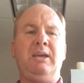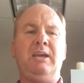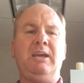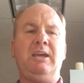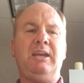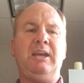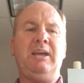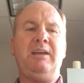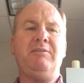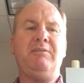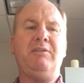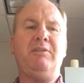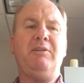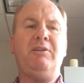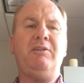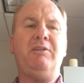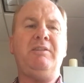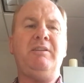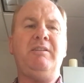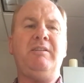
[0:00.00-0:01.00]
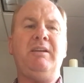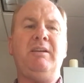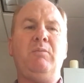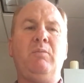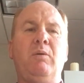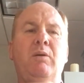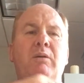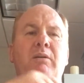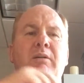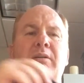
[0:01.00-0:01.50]
It has a 30-day
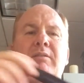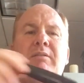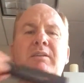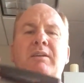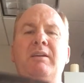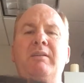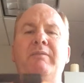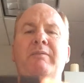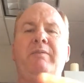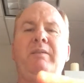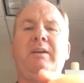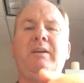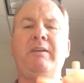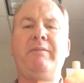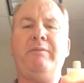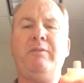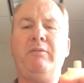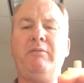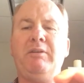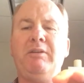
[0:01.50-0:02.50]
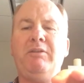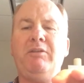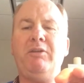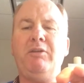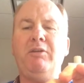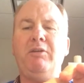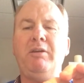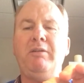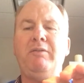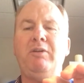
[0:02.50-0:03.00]
warranty for
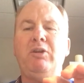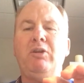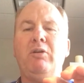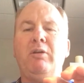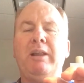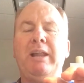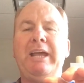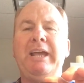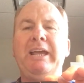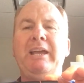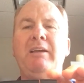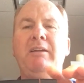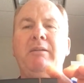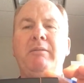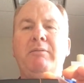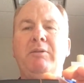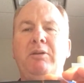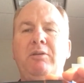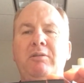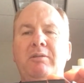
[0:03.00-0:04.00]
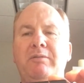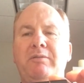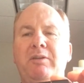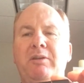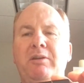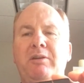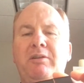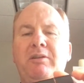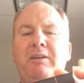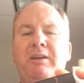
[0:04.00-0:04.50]
return. If you don't like it, use it for
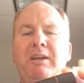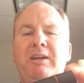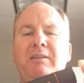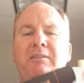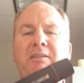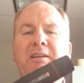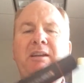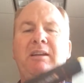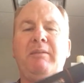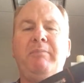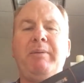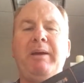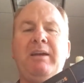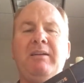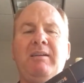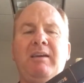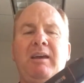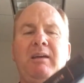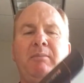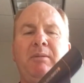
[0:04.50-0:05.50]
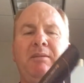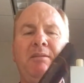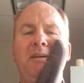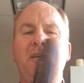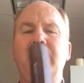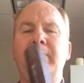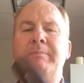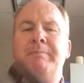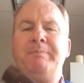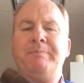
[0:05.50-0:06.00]
30 days, send it back to
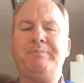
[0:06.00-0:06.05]
Amazon.